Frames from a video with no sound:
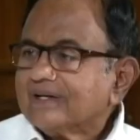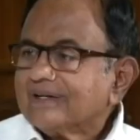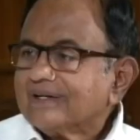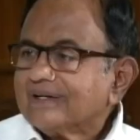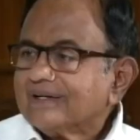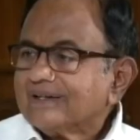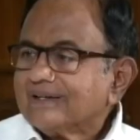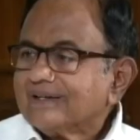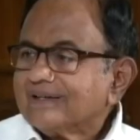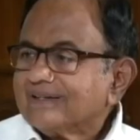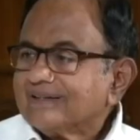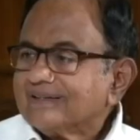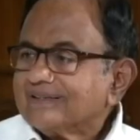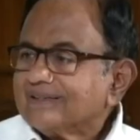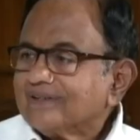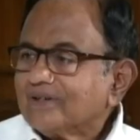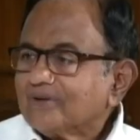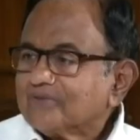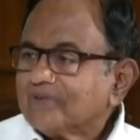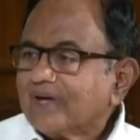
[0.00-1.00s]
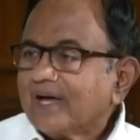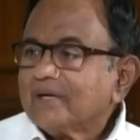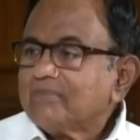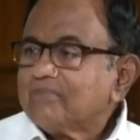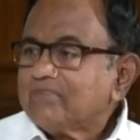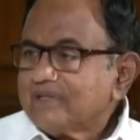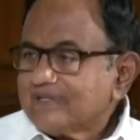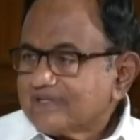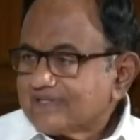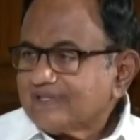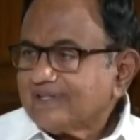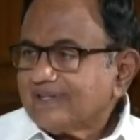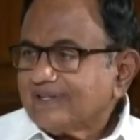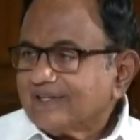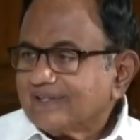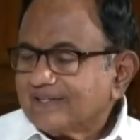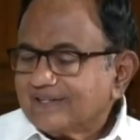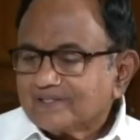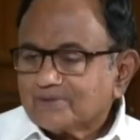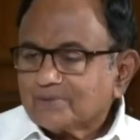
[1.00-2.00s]
the
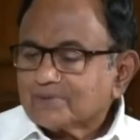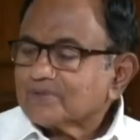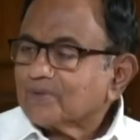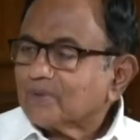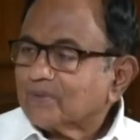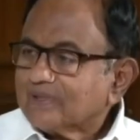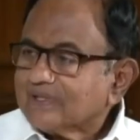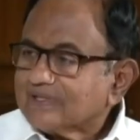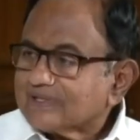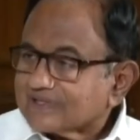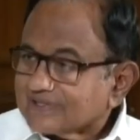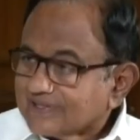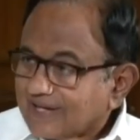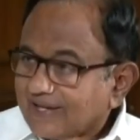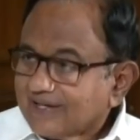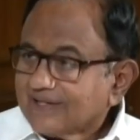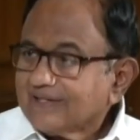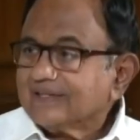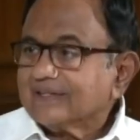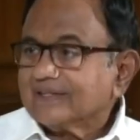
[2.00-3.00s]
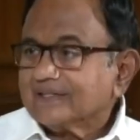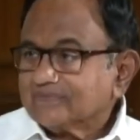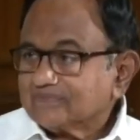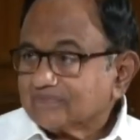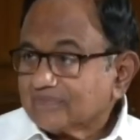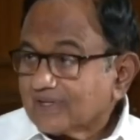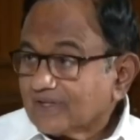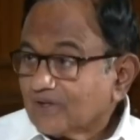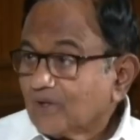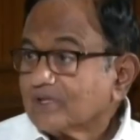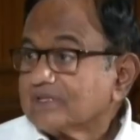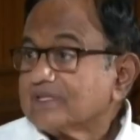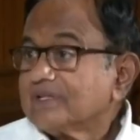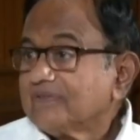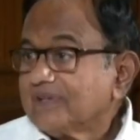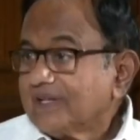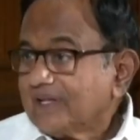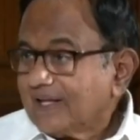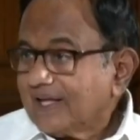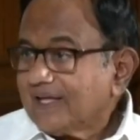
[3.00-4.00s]
IPC. It was only slander, not
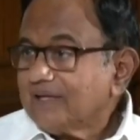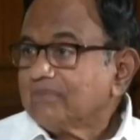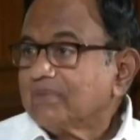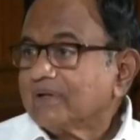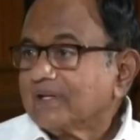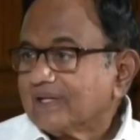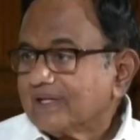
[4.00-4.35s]
even libel,